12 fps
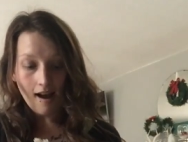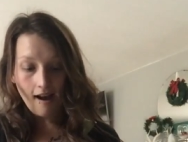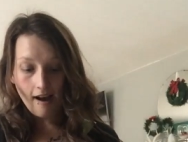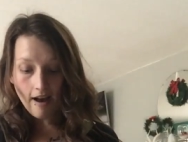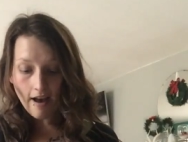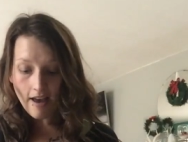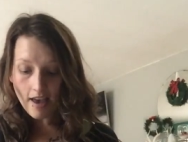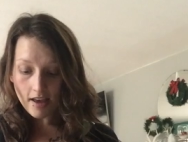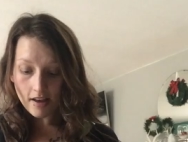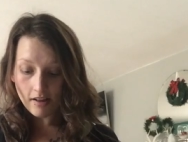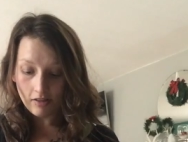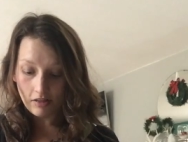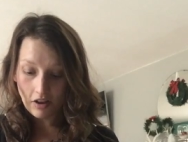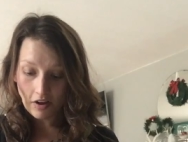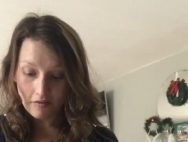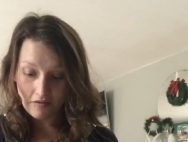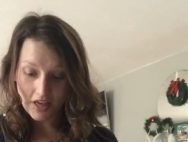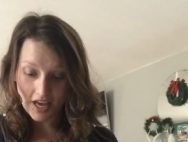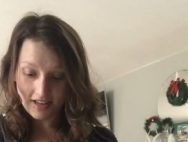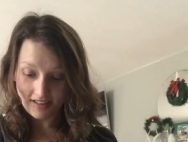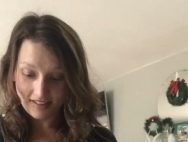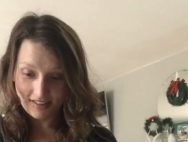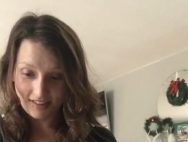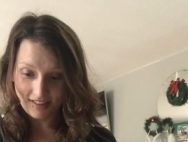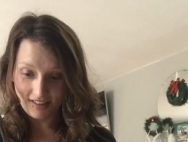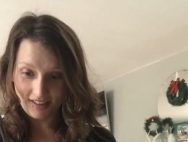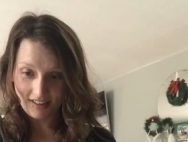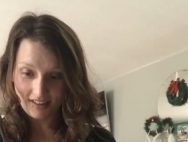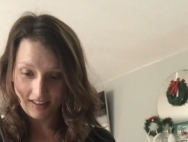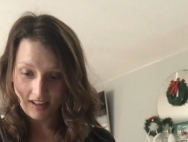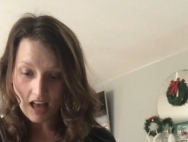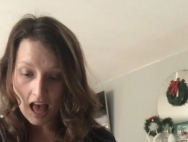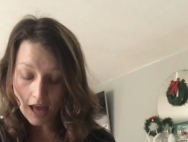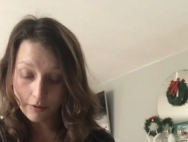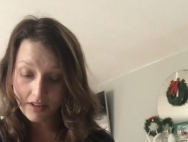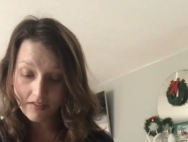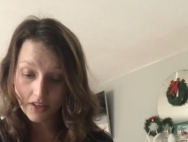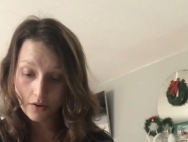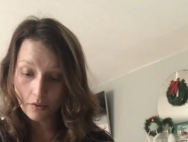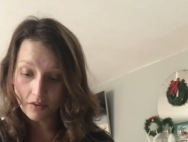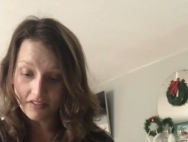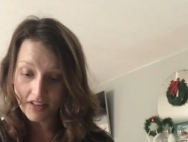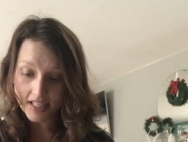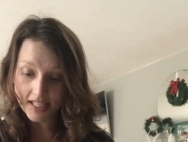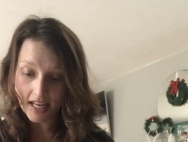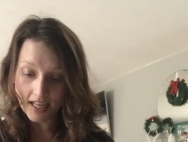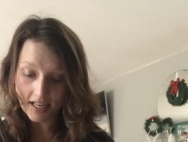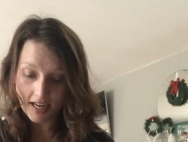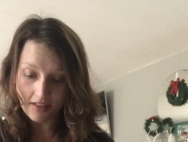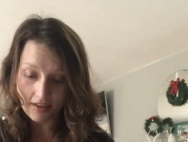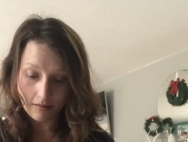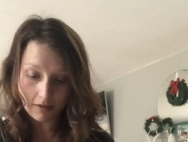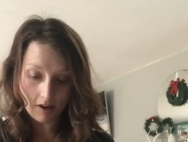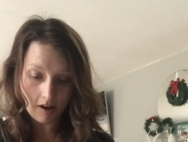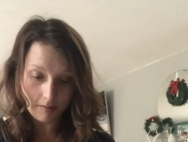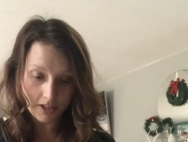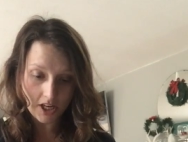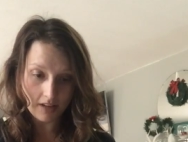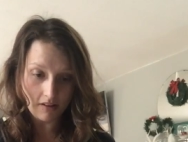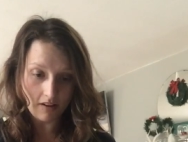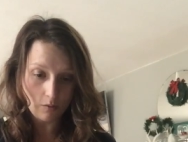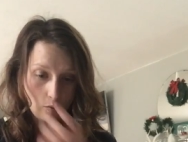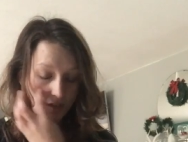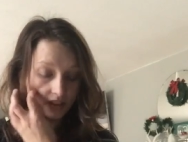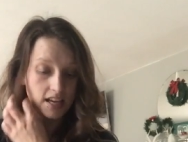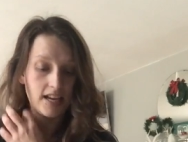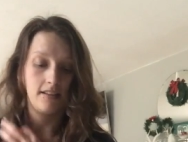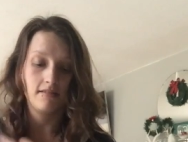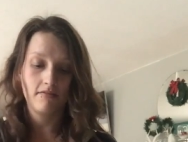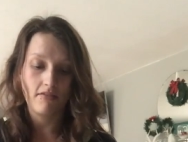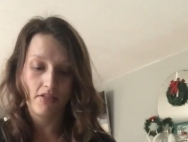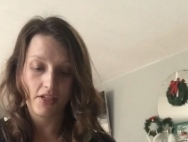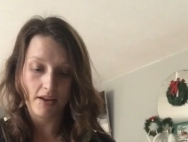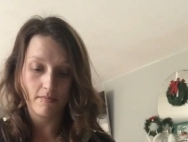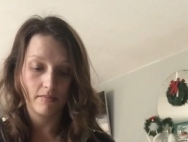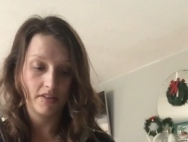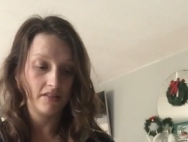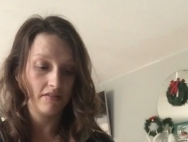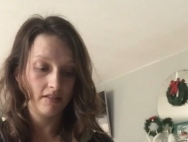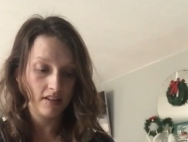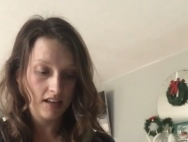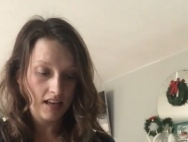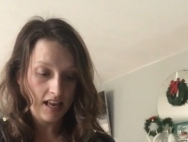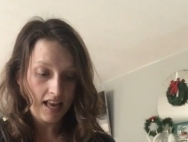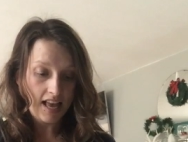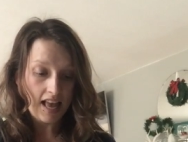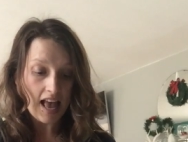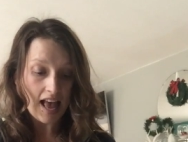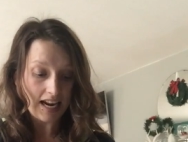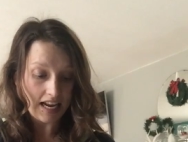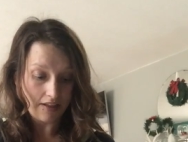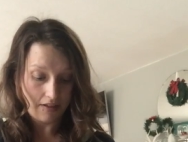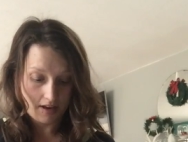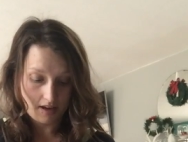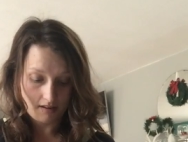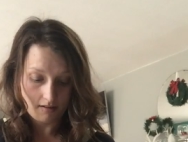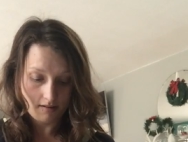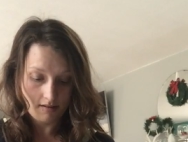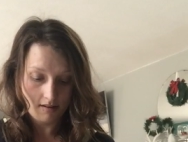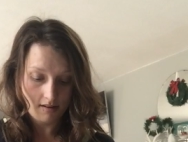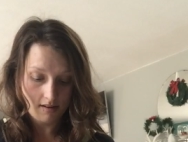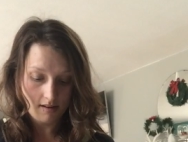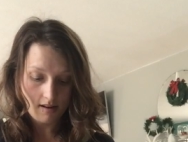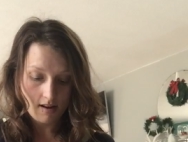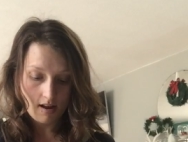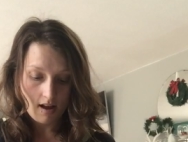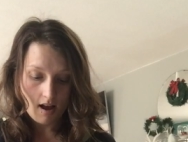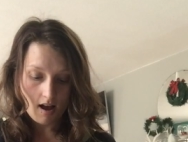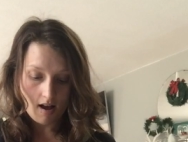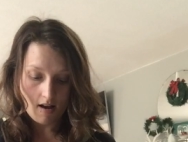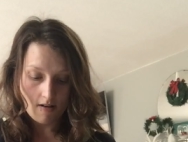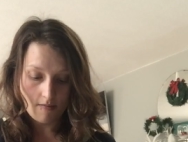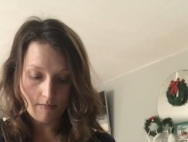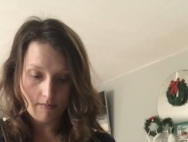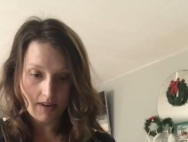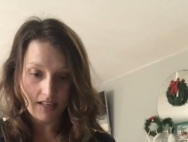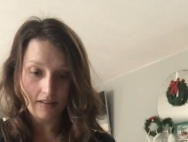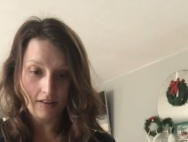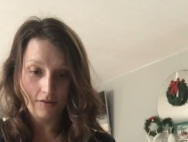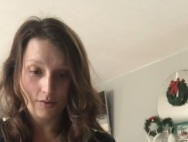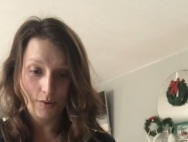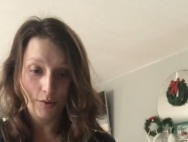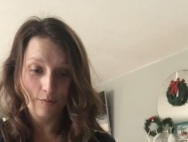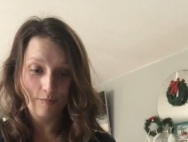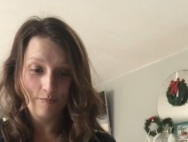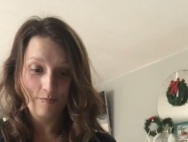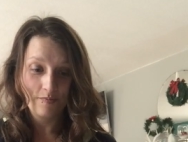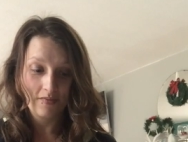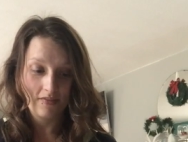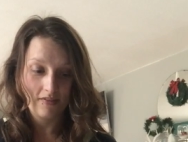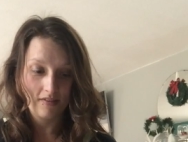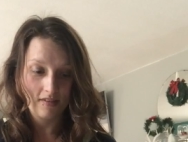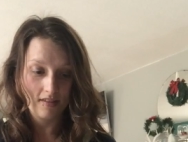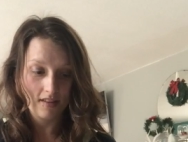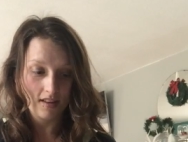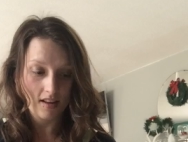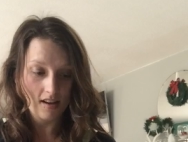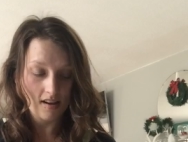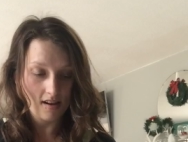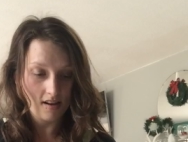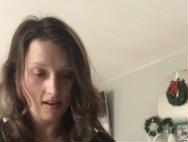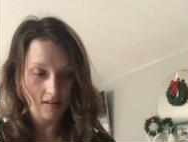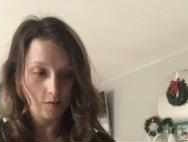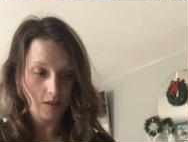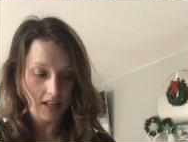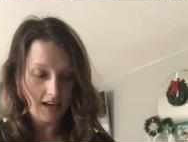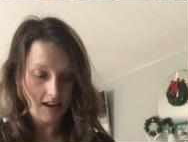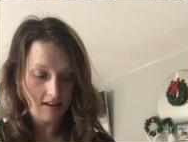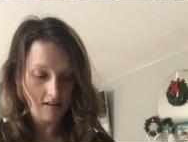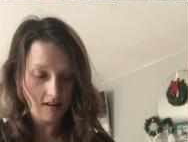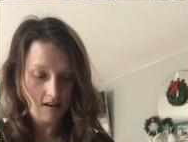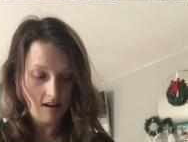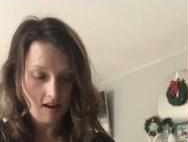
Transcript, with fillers: I love this. I don't even know if I said anything about how much I love woodland themed anything. Um, my son's room is woodland.